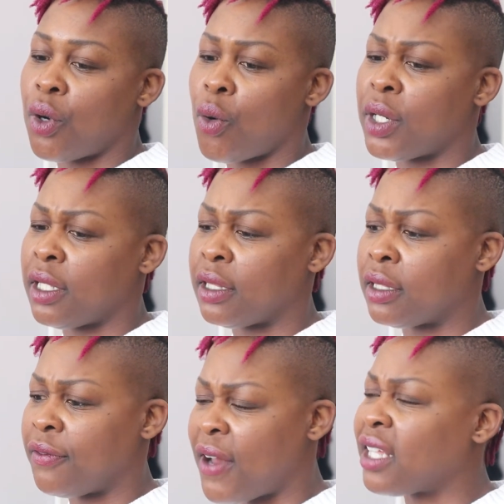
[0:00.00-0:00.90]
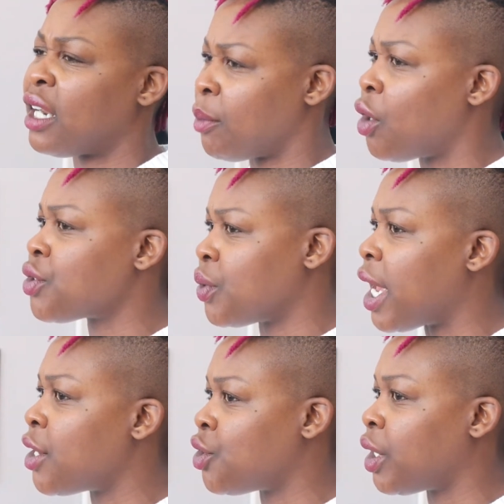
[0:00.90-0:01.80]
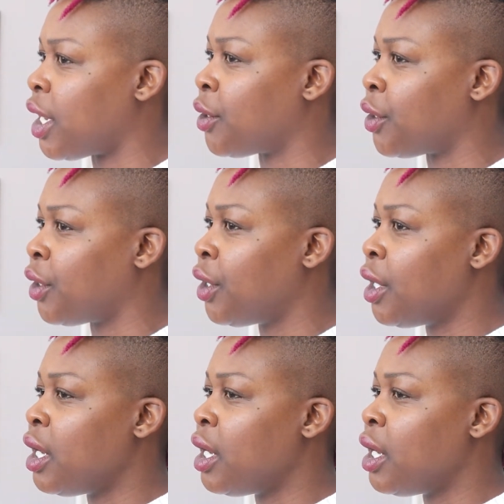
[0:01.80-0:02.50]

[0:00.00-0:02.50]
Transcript: owning the fact that I'm also an educator.